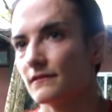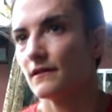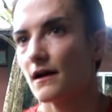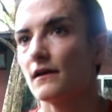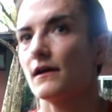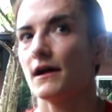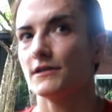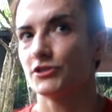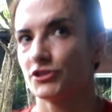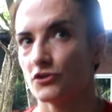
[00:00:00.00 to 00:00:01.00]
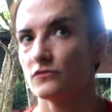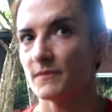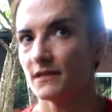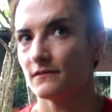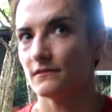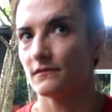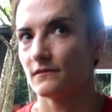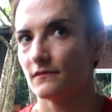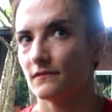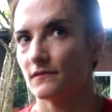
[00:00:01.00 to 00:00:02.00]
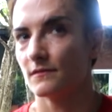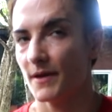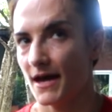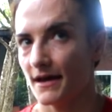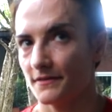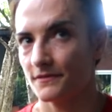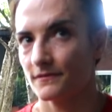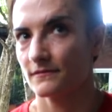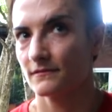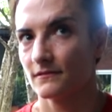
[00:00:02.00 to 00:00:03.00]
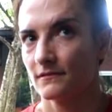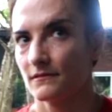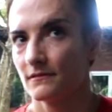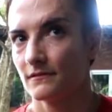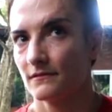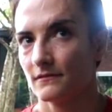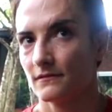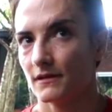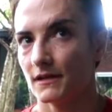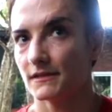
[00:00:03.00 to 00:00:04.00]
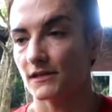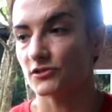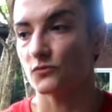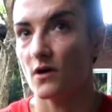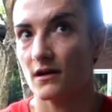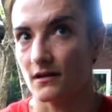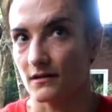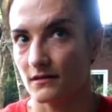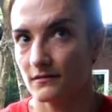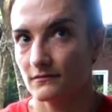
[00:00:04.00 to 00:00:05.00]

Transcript: Karuhat showed me the path. Mm. And he's like, just walk on it.